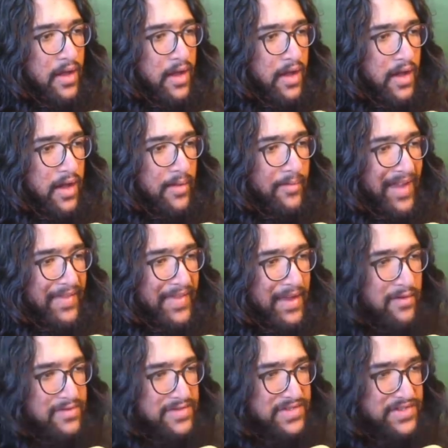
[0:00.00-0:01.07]
And
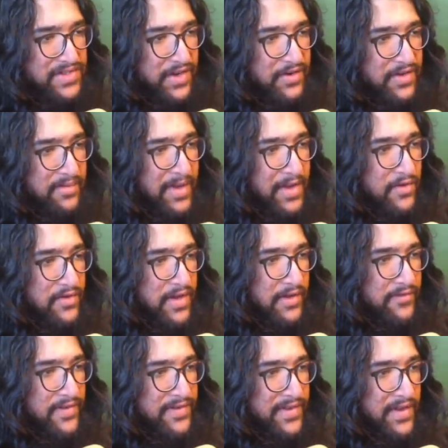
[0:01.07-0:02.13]
that will just generally make your
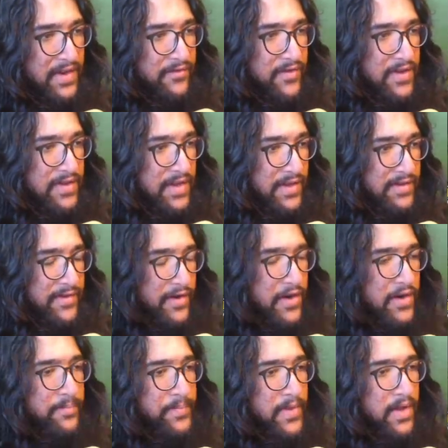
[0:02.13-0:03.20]
life significantly easier.